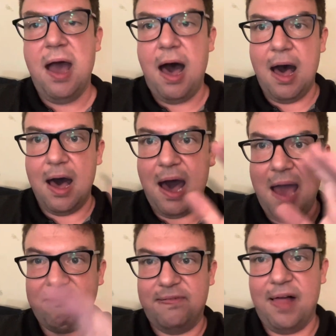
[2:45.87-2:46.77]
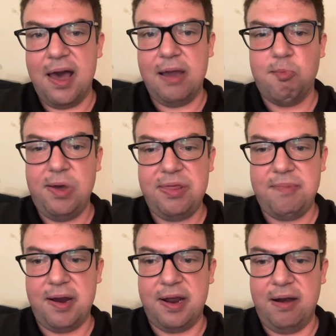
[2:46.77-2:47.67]
Uh, I am flying with
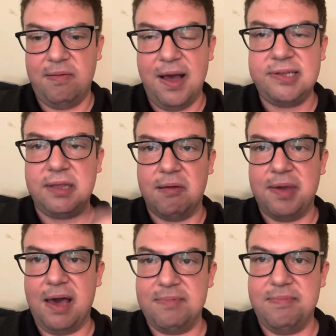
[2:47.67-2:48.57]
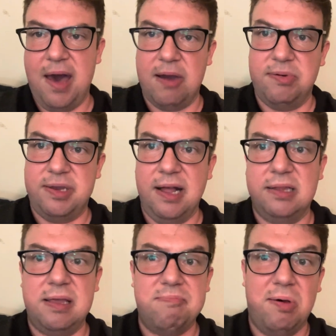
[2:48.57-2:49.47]
American Airlines, and I'll be coming back with
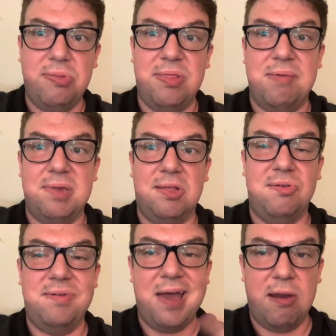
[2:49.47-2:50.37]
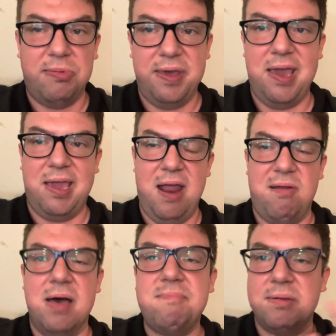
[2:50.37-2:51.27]
Delta. Both of them include not only a
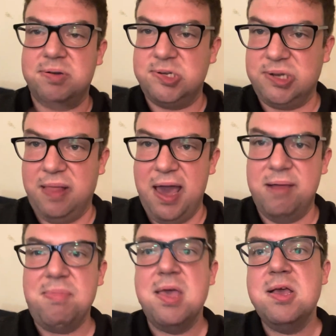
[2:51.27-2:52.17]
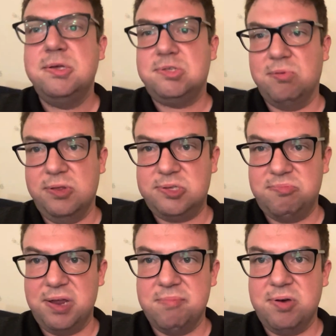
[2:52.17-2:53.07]
carry-on, but a personal item. So I'll also
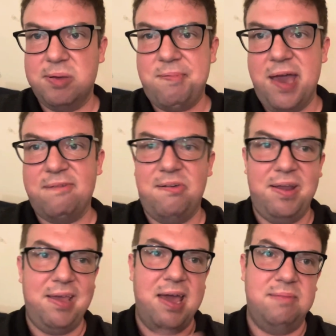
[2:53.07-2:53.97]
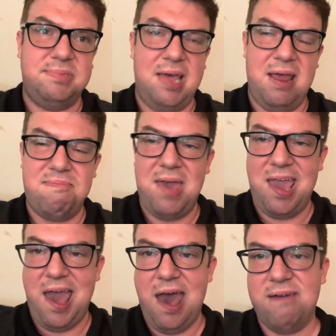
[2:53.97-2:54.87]
bring a book bag for any items that I may
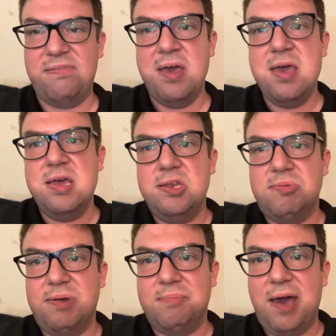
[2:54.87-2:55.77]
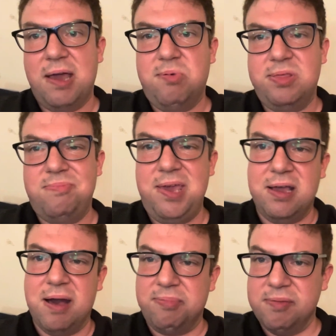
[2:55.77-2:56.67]
have to bring back with me. A
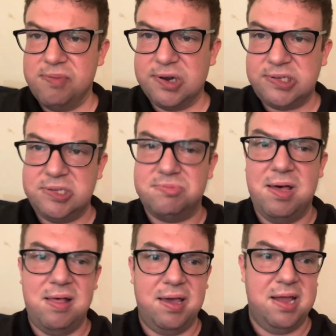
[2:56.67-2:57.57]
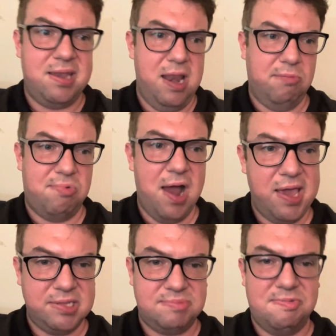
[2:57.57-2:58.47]
couple of books as well. I got Daniel
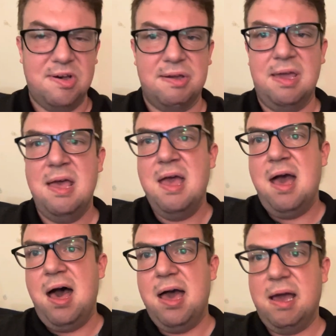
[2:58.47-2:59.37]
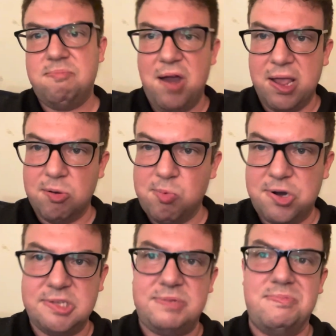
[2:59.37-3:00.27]
Bryan's book. I got Brian
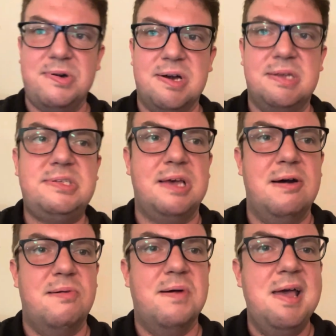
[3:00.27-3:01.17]
Gerwert's book. So